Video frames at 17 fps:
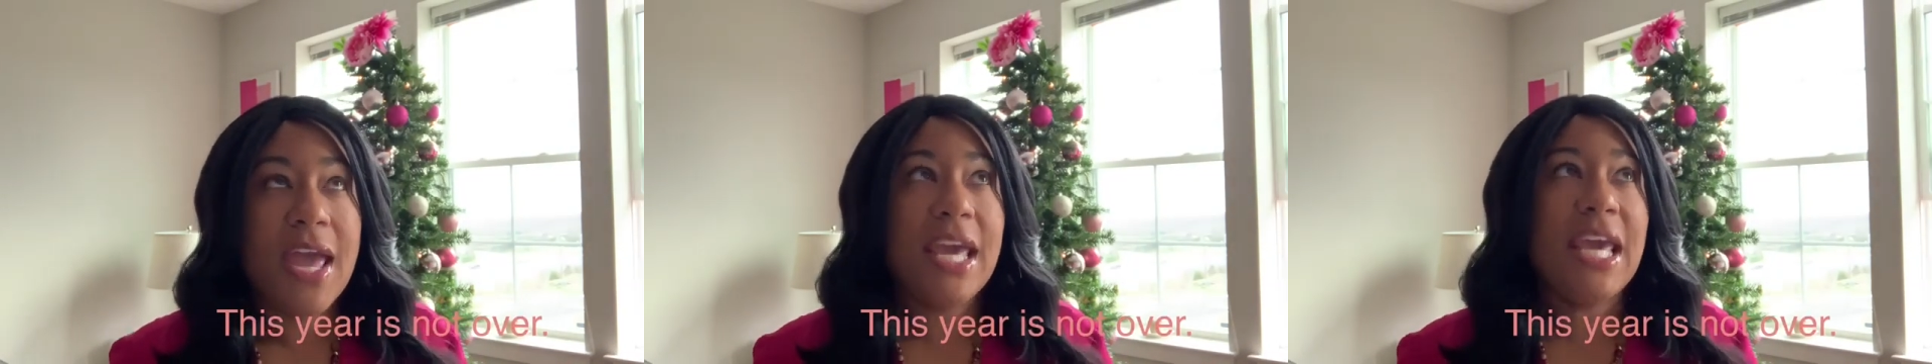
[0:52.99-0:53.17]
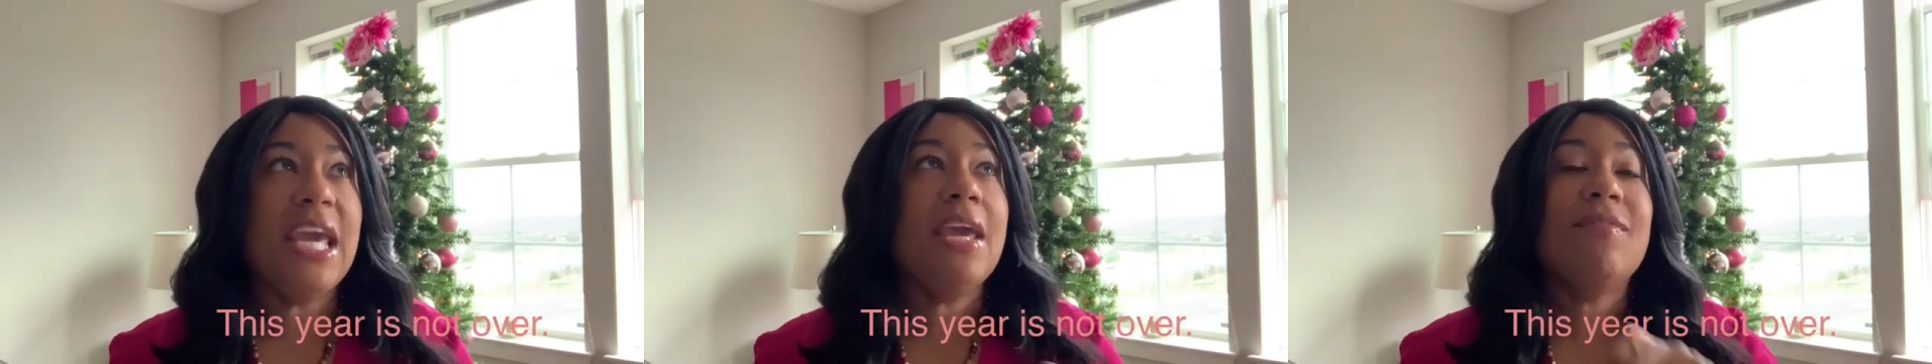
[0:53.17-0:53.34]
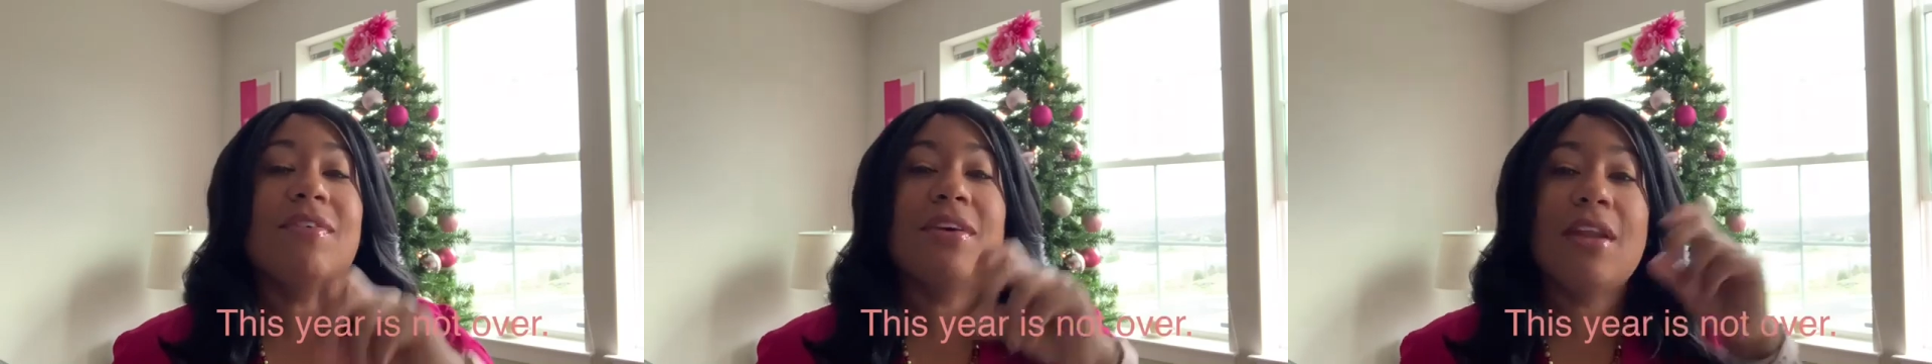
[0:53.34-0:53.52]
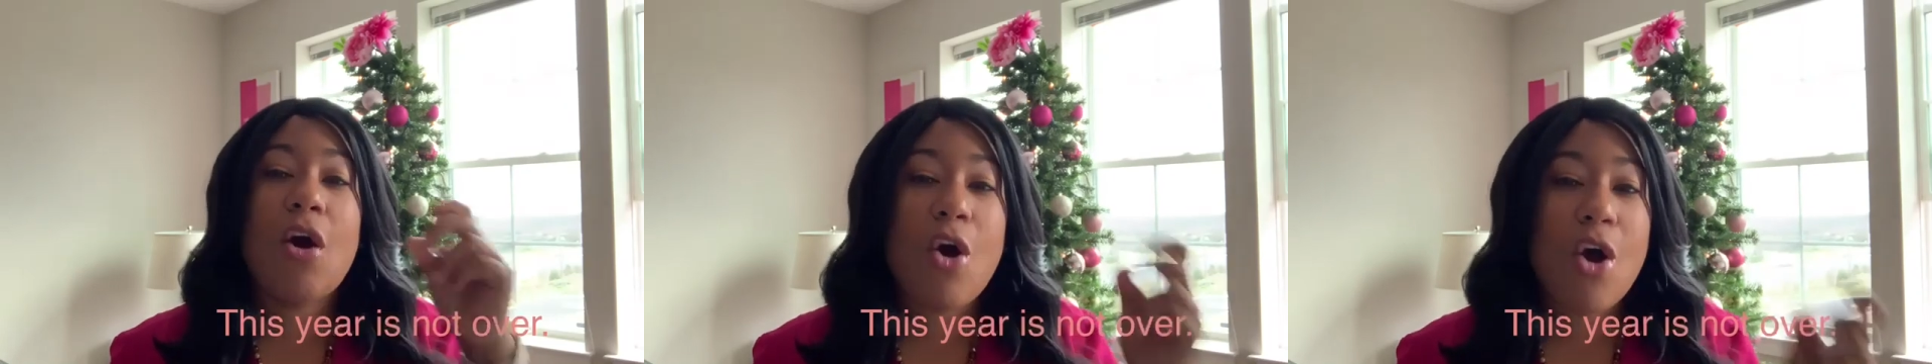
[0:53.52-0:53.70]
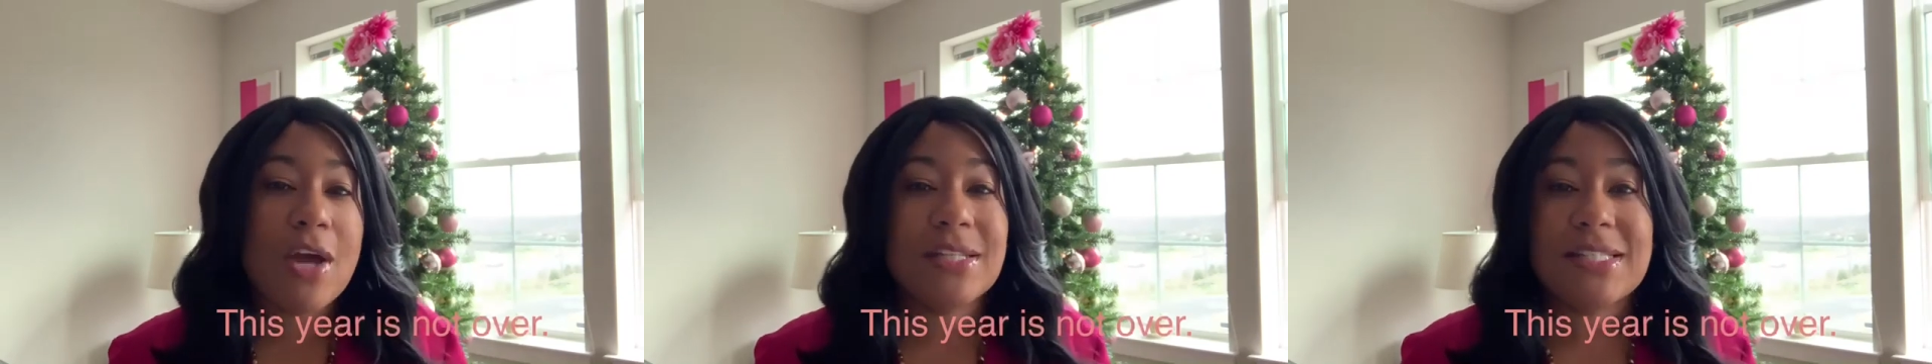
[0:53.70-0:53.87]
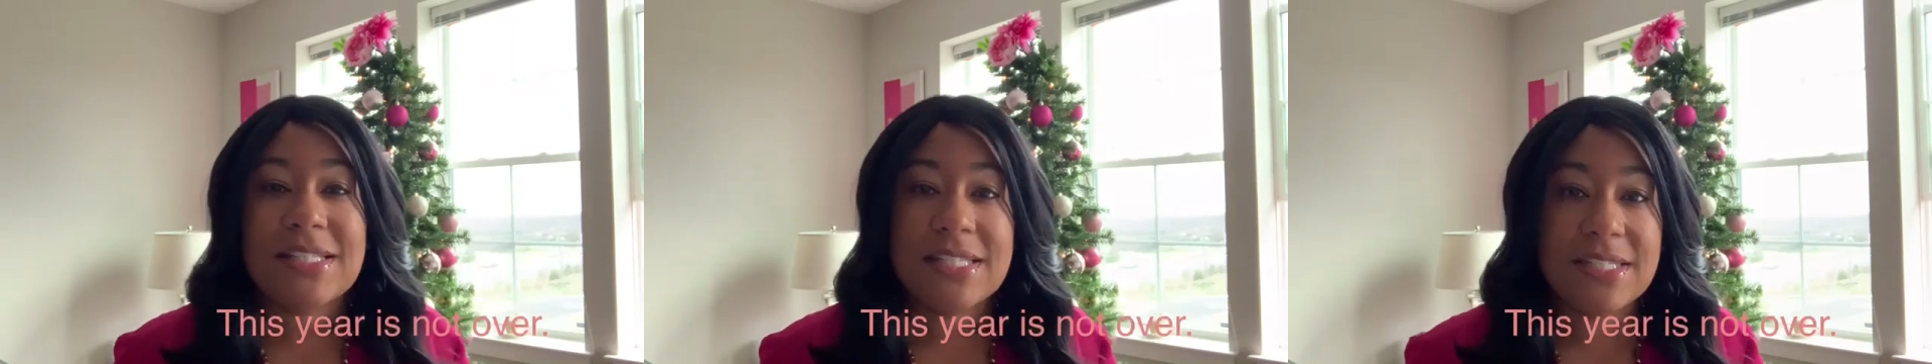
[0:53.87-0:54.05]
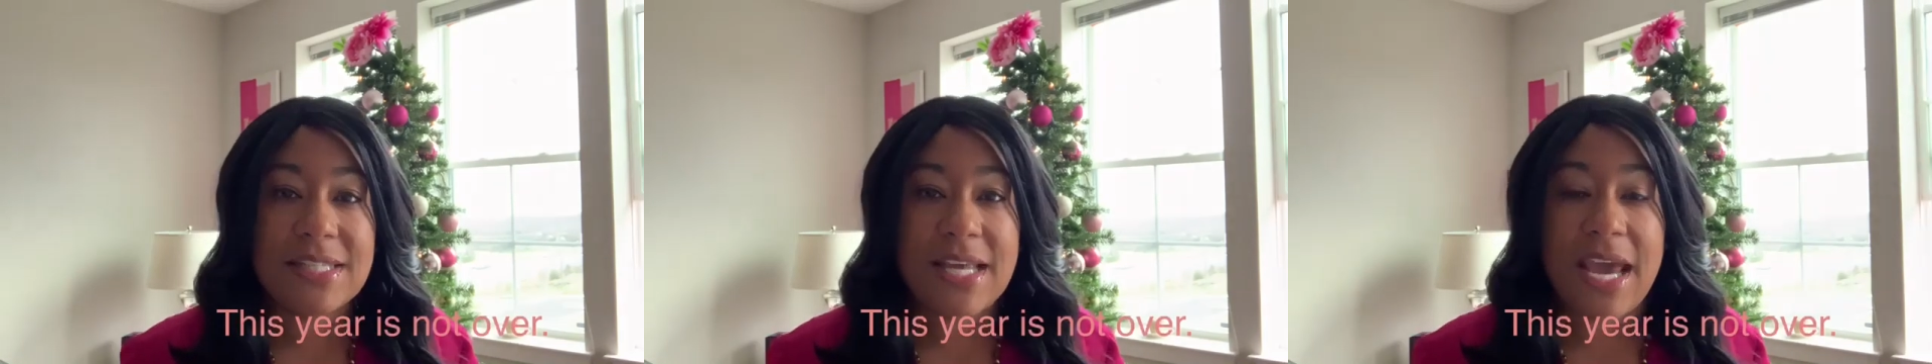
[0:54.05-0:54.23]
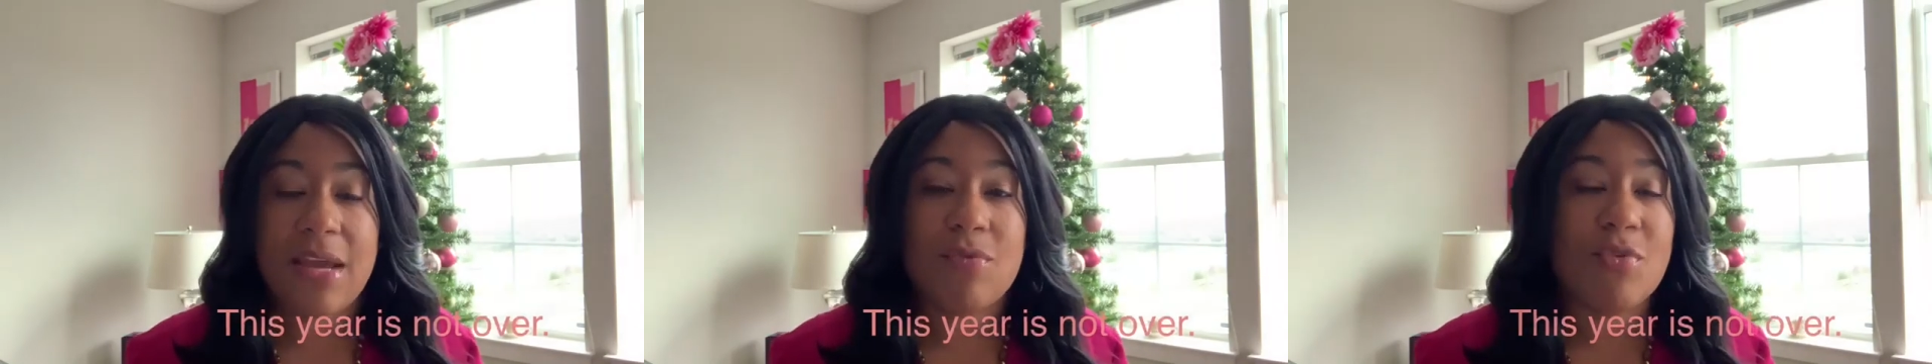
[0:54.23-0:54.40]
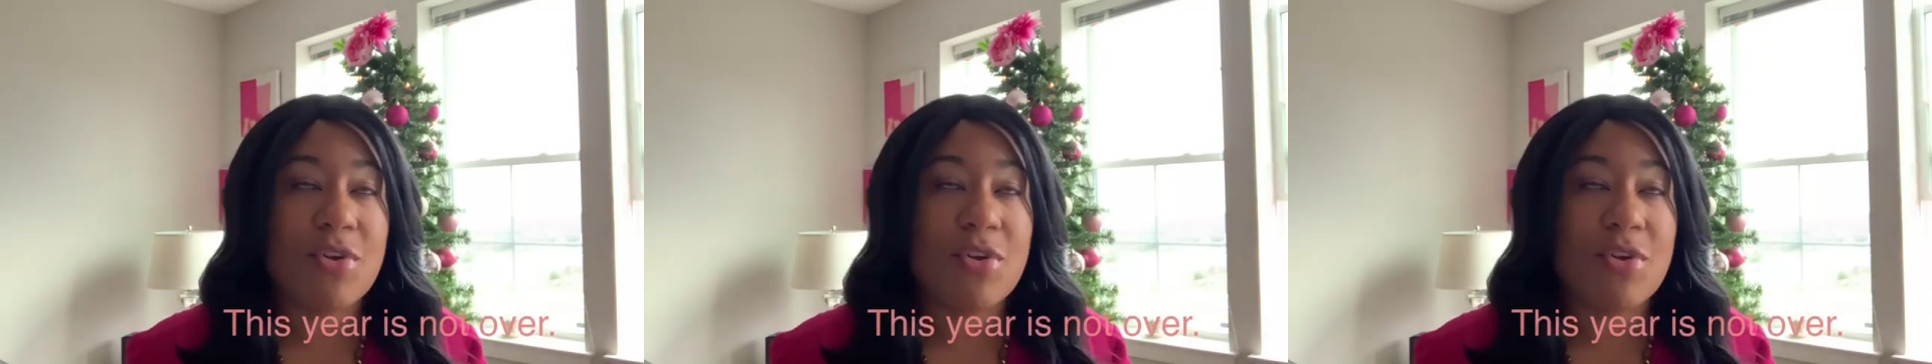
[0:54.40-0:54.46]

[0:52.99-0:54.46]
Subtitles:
Even on today,